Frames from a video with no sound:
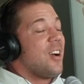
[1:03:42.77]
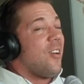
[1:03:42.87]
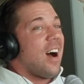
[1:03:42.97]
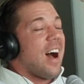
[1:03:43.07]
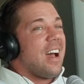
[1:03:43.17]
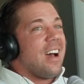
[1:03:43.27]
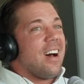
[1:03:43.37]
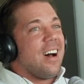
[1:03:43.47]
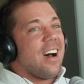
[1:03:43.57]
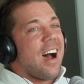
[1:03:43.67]

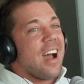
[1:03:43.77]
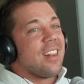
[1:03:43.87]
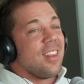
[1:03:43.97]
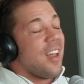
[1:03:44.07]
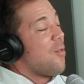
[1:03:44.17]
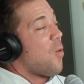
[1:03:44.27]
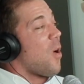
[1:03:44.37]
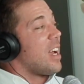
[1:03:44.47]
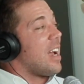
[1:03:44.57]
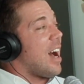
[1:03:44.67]
I love
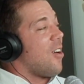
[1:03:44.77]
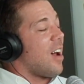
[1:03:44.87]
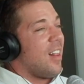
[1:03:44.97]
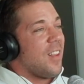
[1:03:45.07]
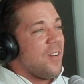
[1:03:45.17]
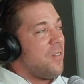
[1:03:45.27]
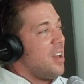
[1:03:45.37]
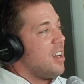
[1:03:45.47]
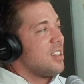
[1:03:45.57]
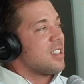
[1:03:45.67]
working out. I love
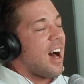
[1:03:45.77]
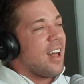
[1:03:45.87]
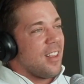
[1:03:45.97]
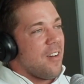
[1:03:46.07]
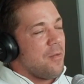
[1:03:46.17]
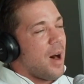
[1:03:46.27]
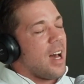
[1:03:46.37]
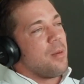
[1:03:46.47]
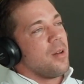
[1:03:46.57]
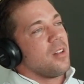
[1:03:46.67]
fitness. I love
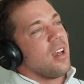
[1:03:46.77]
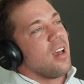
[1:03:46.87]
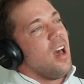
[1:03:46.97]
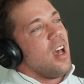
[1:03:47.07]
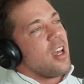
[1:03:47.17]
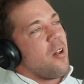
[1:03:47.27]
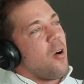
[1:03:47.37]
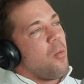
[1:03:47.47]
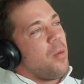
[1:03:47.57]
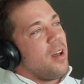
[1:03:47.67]
bodybuilding,
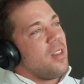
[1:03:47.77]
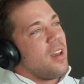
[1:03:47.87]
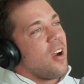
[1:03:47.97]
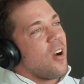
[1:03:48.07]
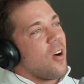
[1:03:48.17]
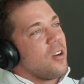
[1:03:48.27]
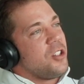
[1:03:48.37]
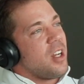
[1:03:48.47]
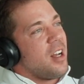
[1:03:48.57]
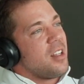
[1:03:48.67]
but there are
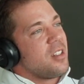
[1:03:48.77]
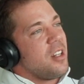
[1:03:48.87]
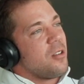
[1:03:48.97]
just,